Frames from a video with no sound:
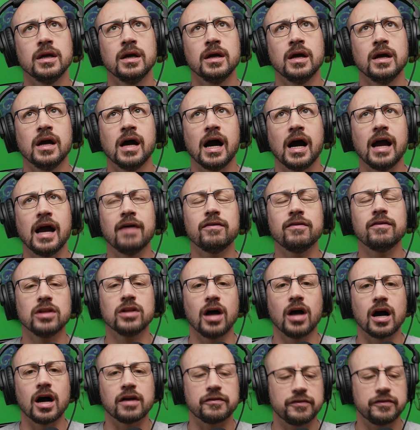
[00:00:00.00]
I have a lot
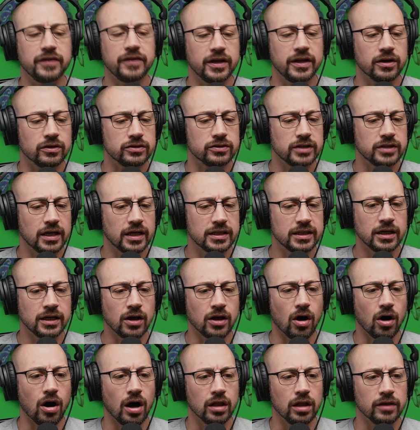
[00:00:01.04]
of fears. I think
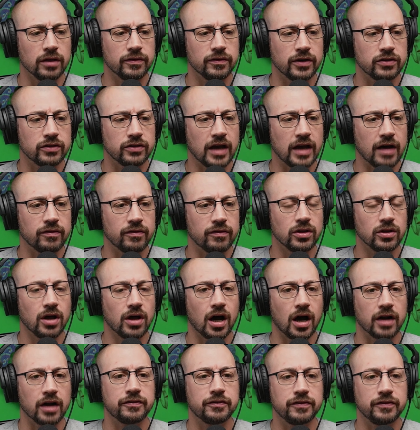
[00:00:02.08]
all of us have a lot
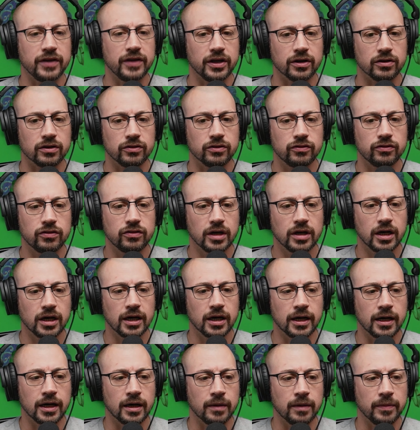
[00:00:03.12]
of fears.
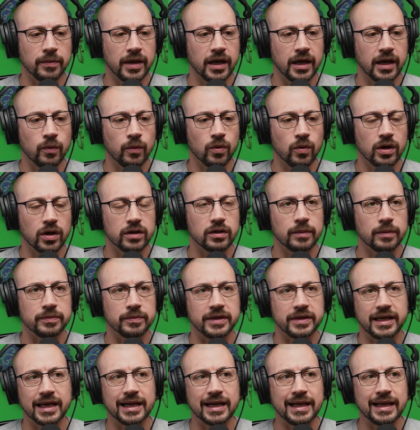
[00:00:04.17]
Um, and what I'm
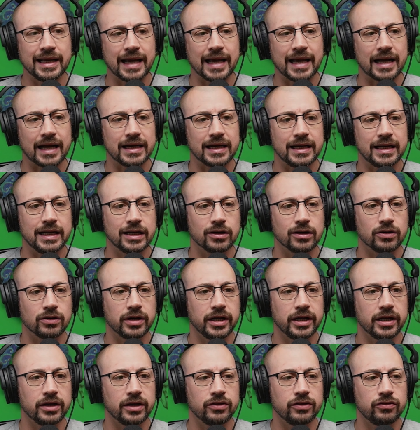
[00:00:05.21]
getting at here
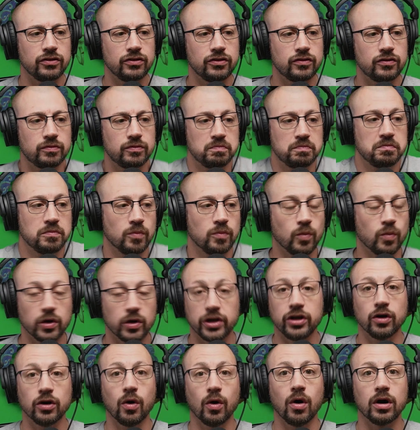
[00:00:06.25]
is, is what are
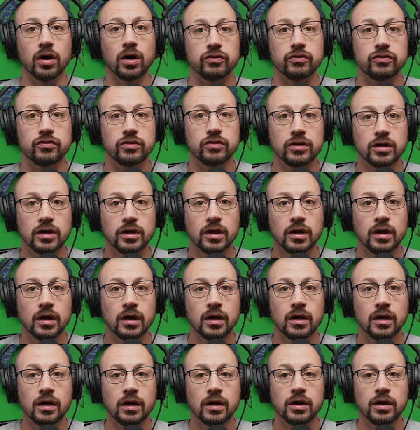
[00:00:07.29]
yours?
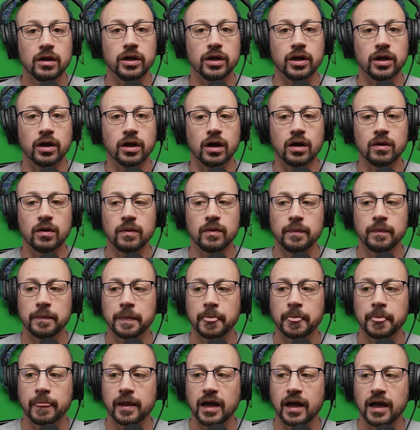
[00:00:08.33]
You know,
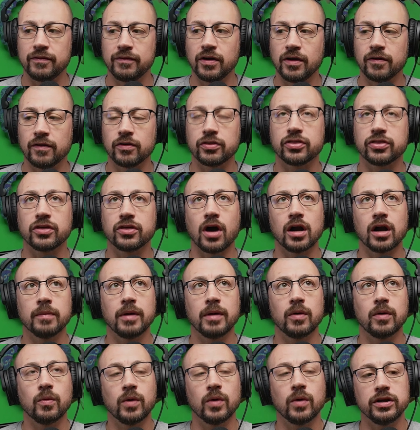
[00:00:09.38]
have you ever thought about
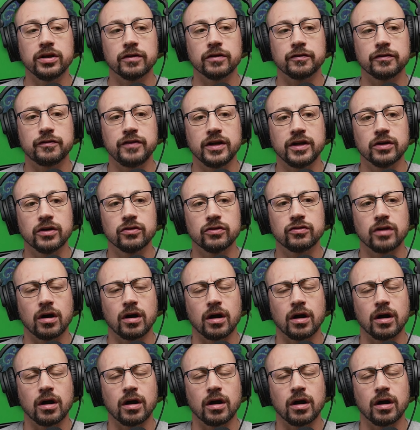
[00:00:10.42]
what your fears are?